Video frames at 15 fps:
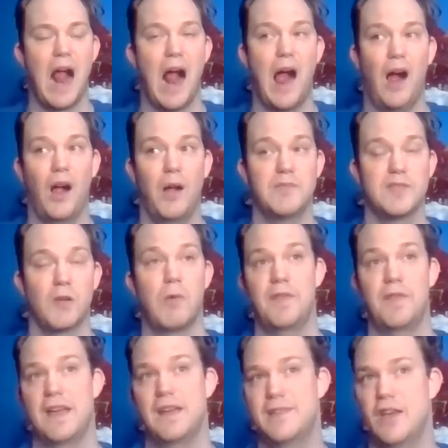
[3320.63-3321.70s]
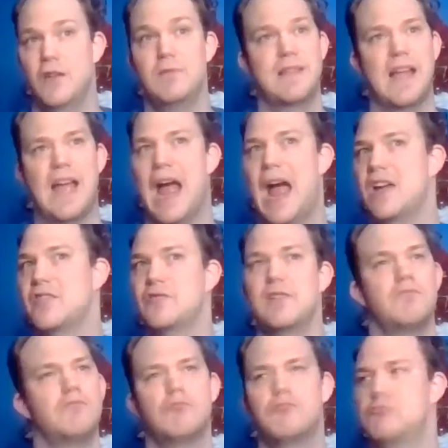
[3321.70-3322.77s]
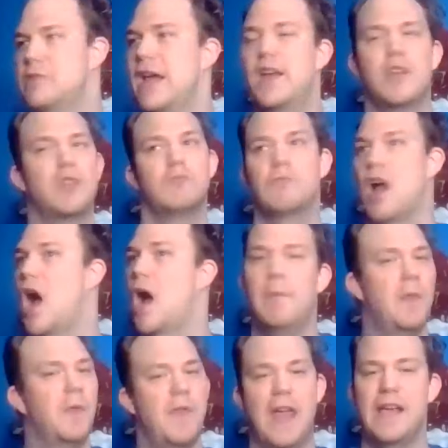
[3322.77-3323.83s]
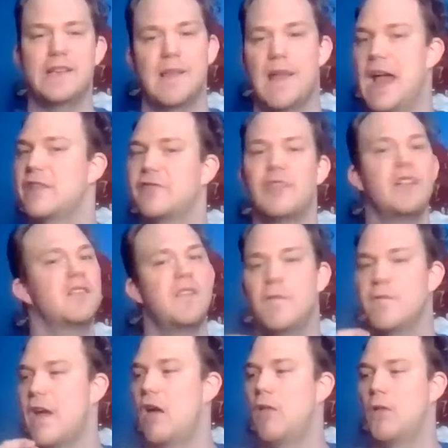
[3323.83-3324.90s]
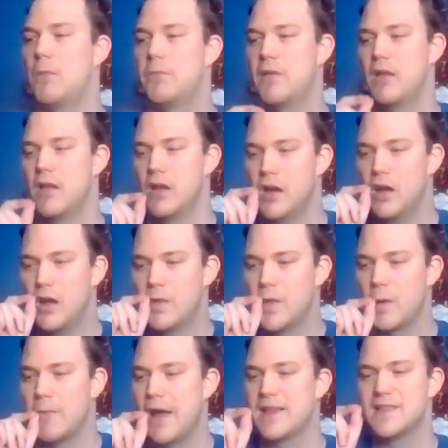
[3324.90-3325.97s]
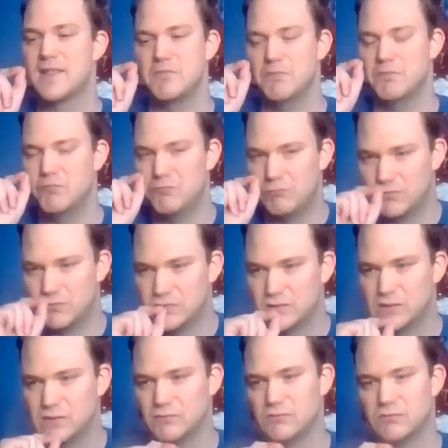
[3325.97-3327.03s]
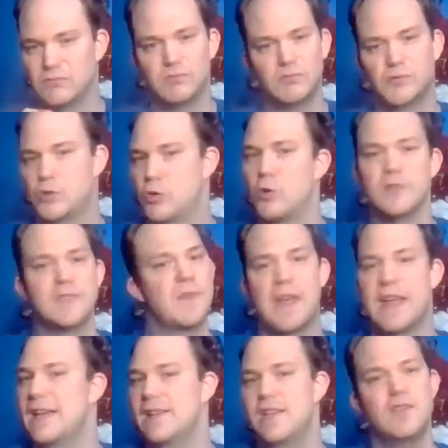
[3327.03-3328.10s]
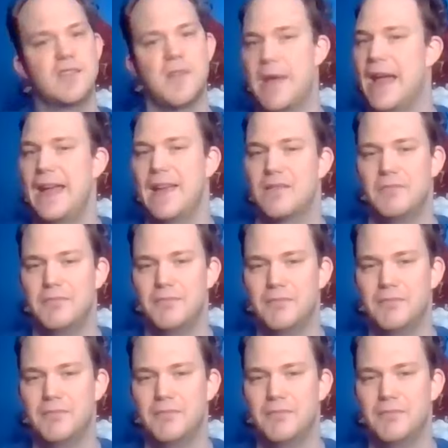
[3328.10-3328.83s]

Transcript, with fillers: Um, so what they do is they actually take common things and actually develop them as tools that they can use to paint.